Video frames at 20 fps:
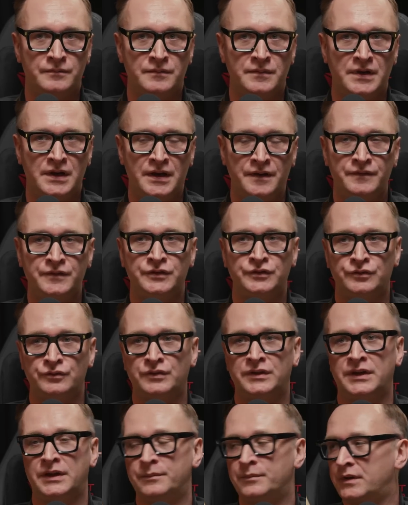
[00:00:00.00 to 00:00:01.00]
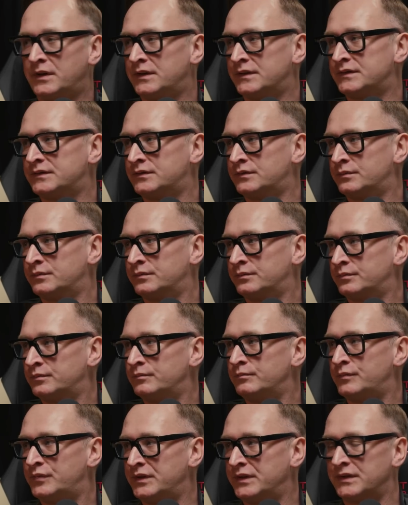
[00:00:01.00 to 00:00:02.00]
Every new game has to
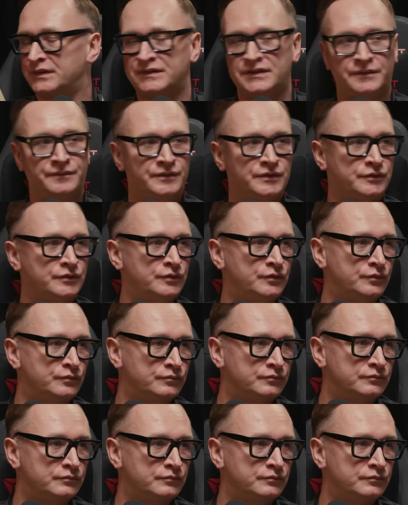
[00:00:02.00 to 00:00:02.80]
bring something new.